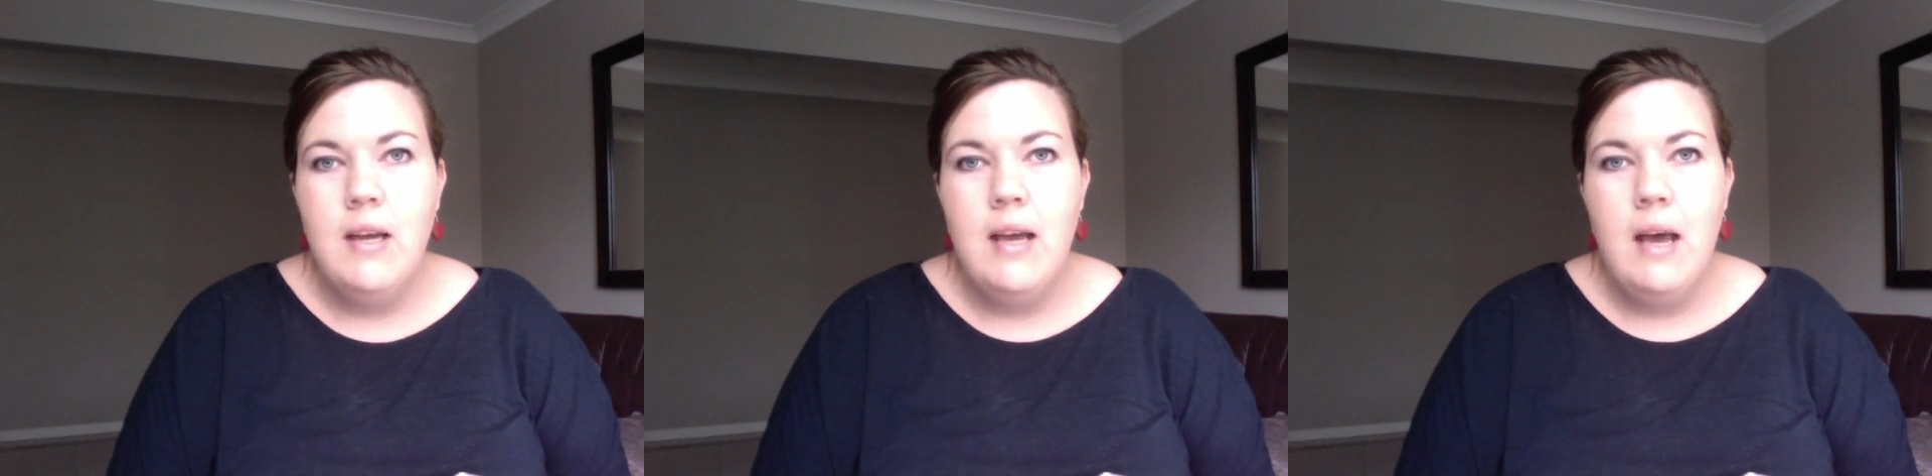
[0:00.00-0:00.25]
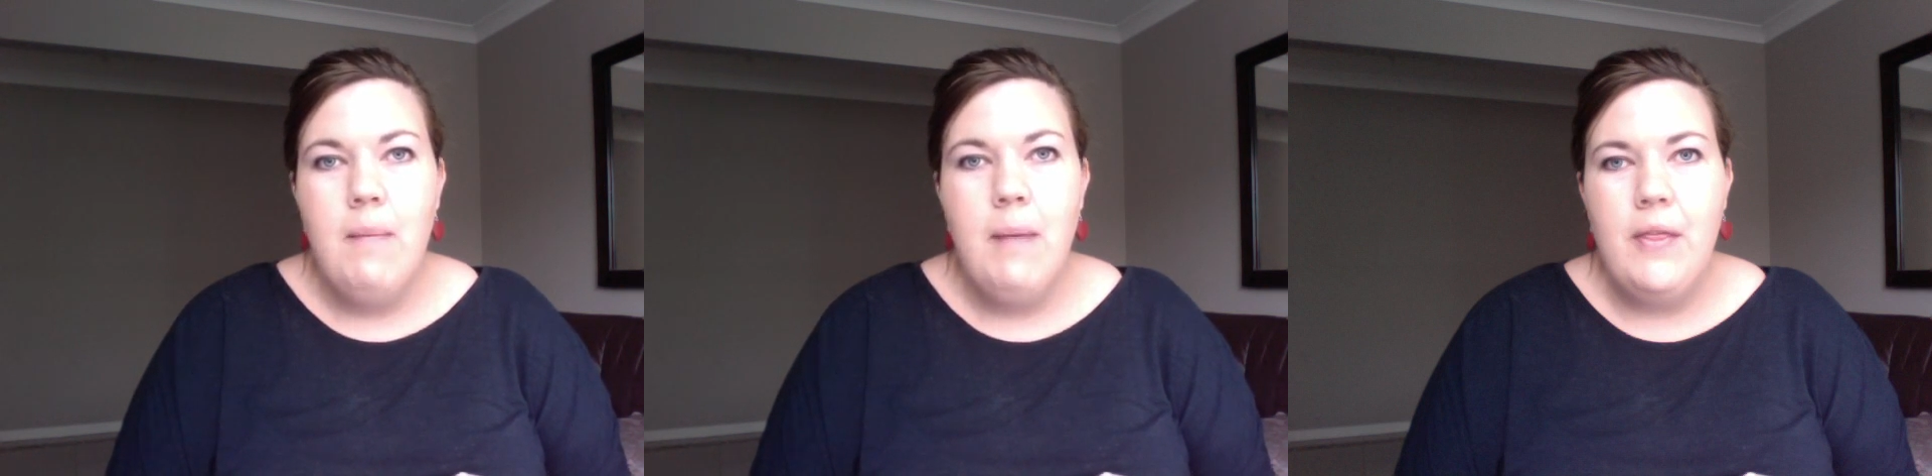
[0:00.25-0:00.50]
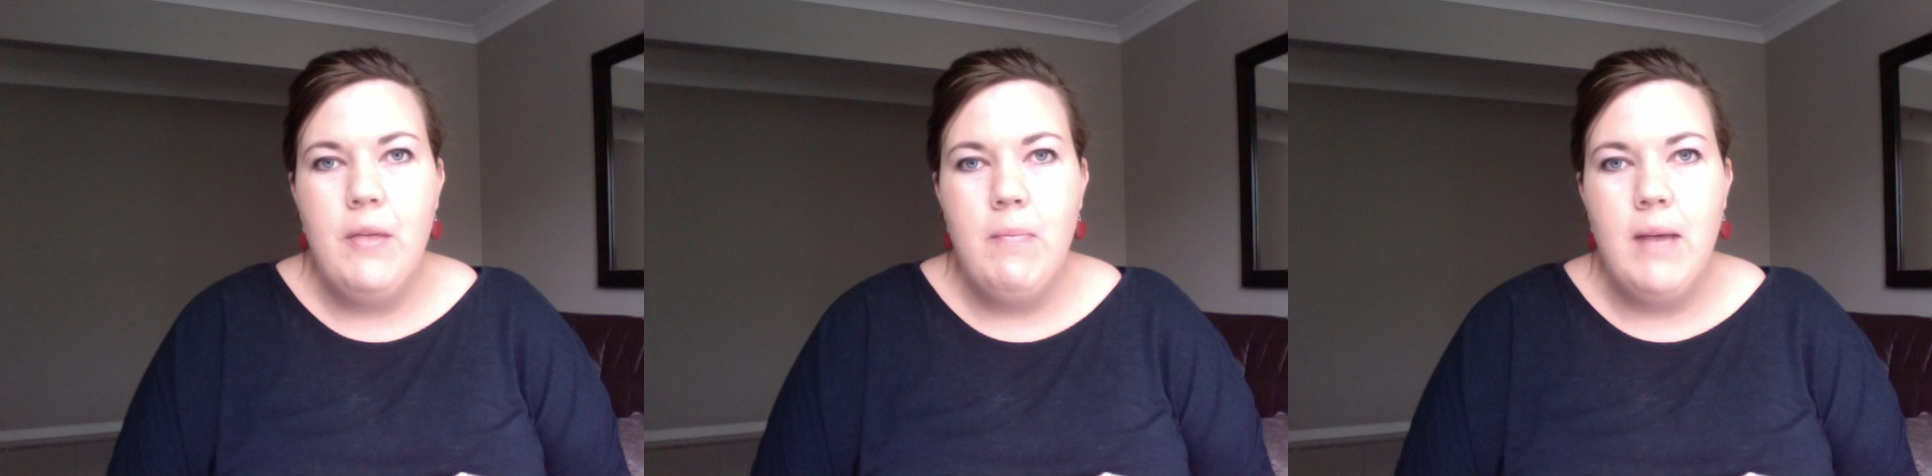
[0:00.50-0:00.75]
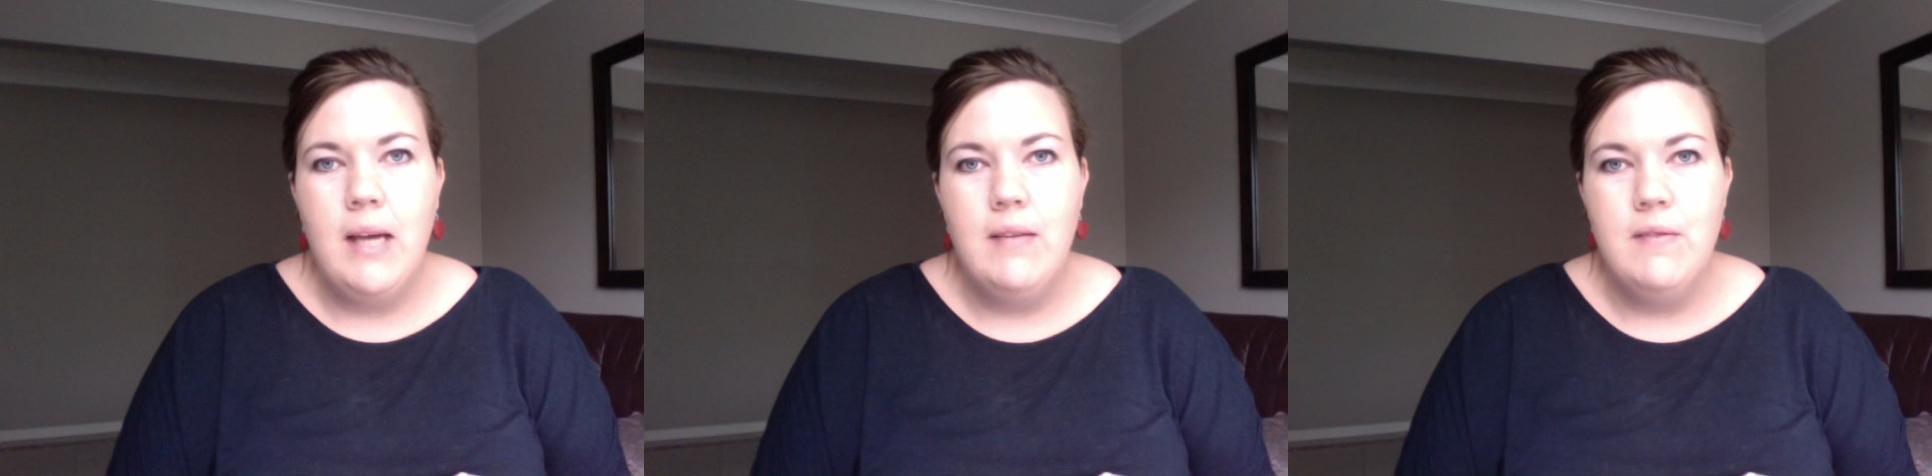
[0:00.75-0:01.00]
about the
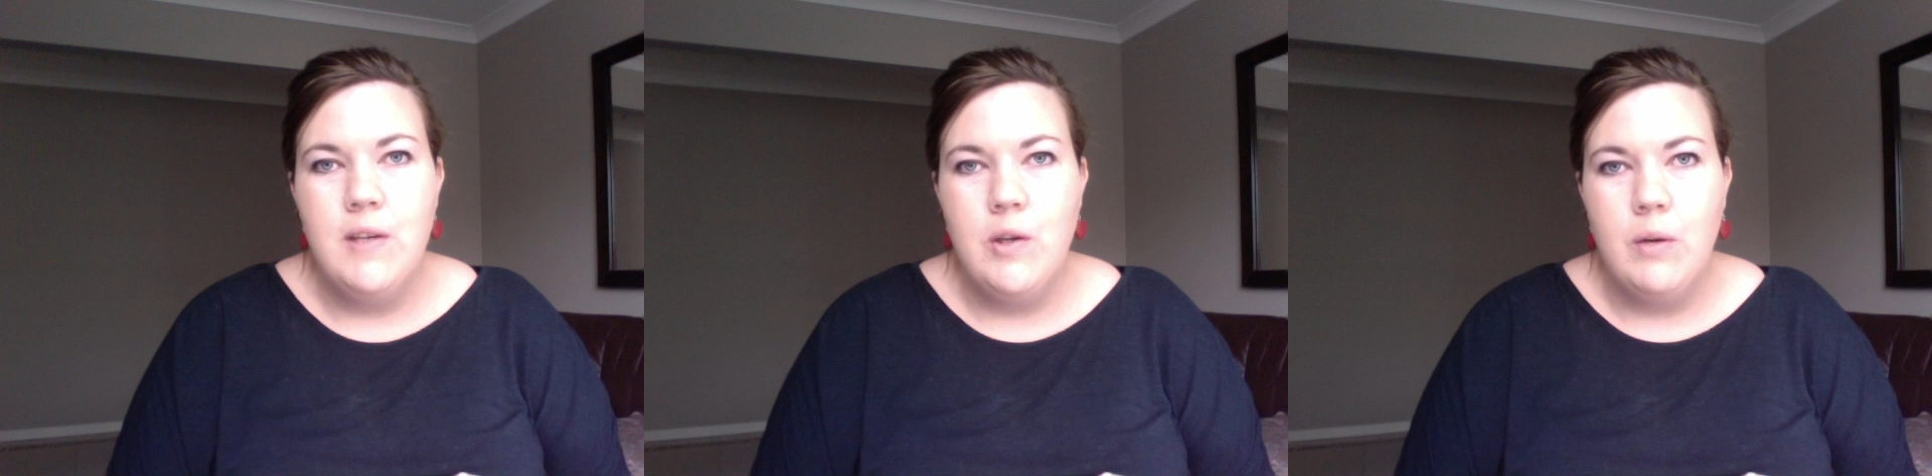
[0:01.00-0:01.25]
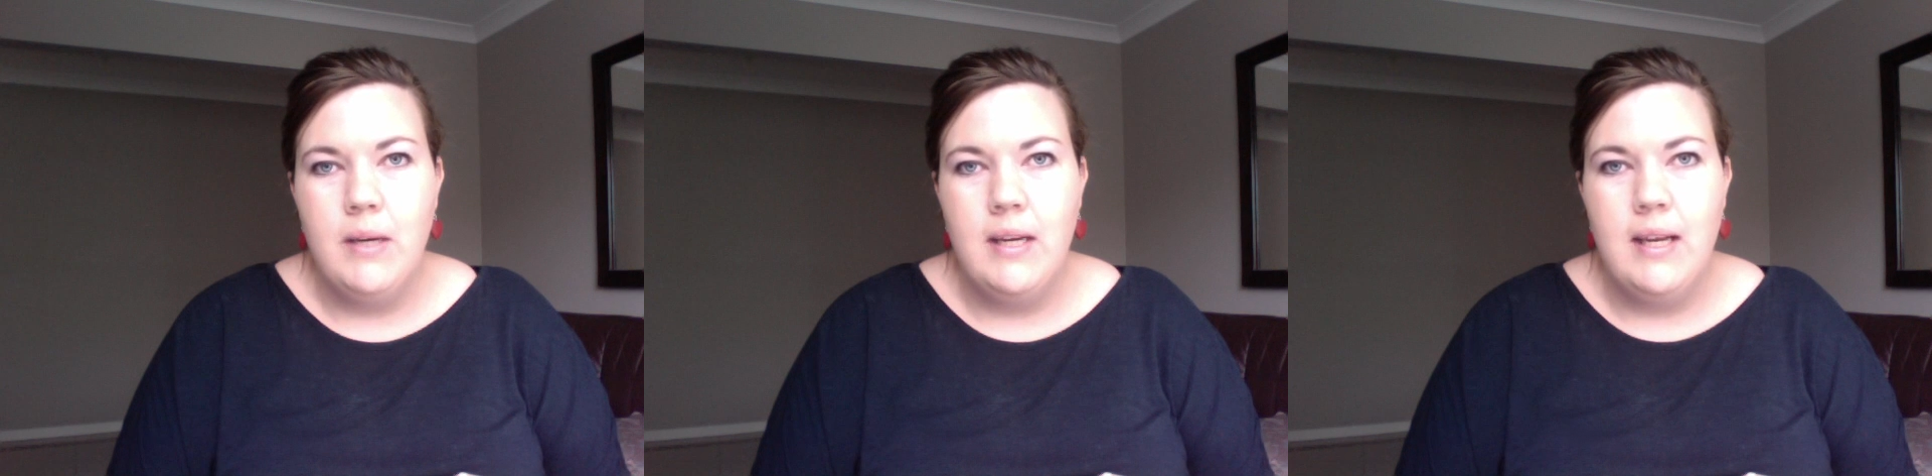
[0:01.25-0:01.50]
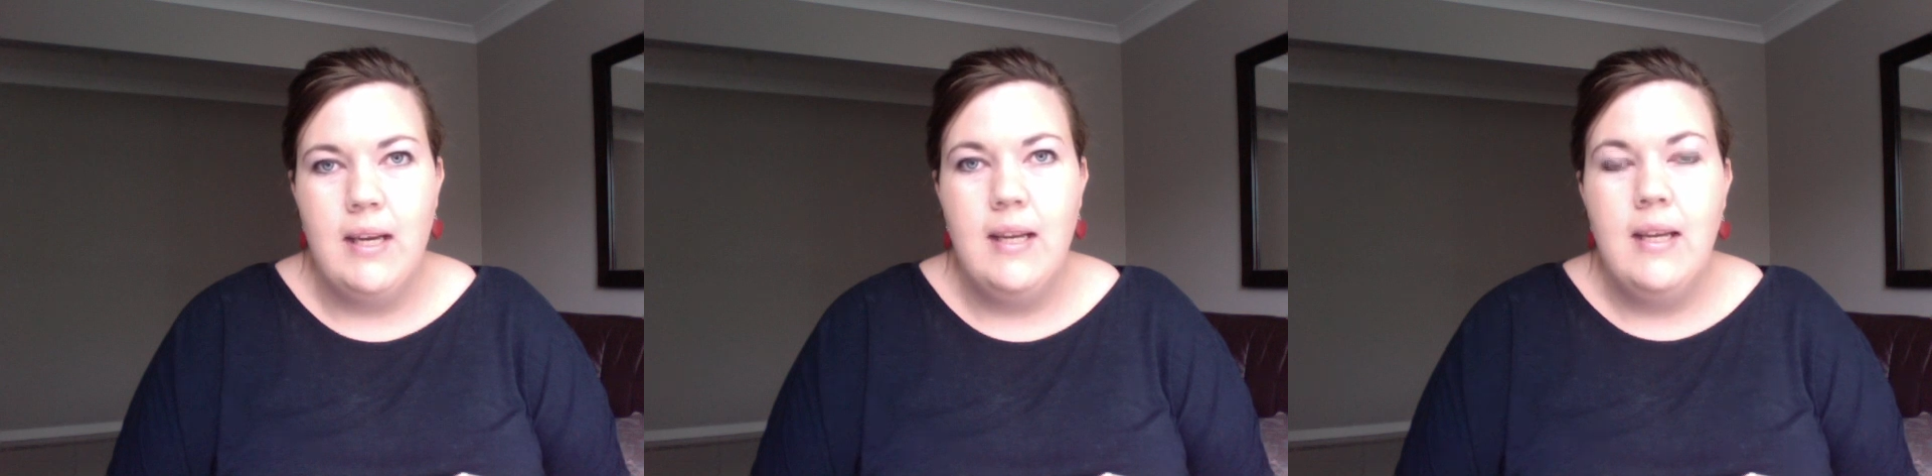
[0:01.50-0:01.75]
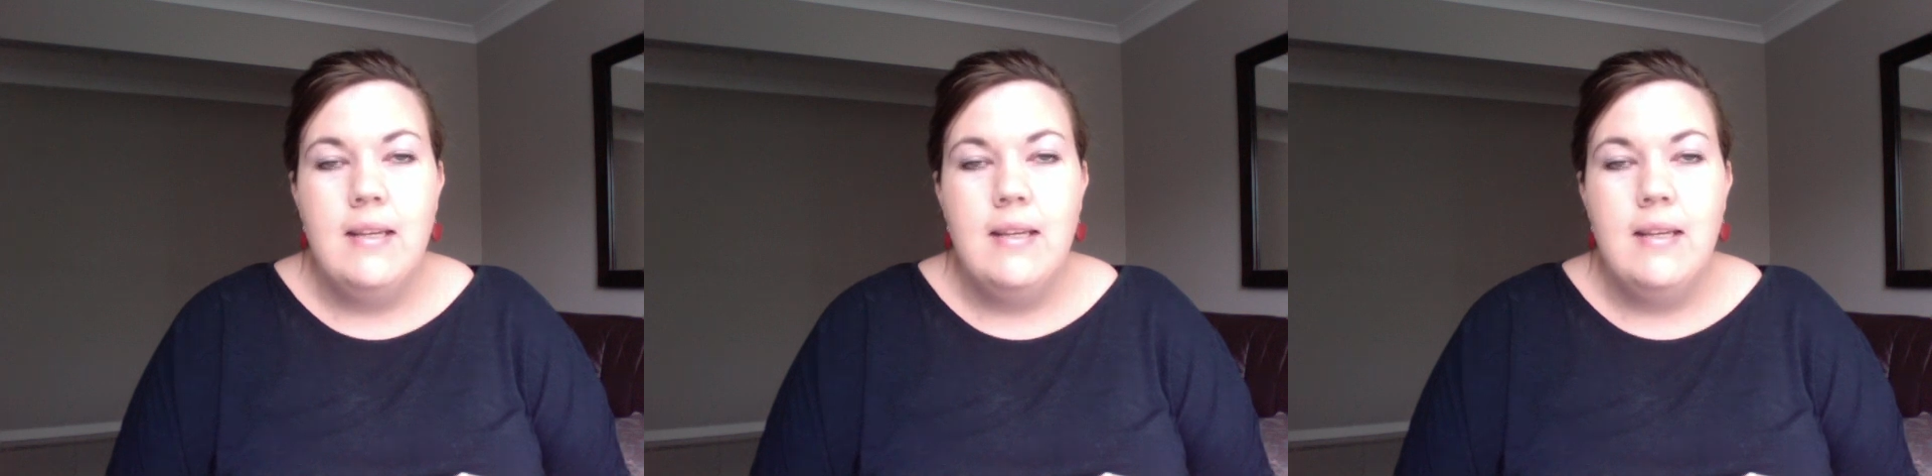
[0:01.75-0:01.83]
math phenomenon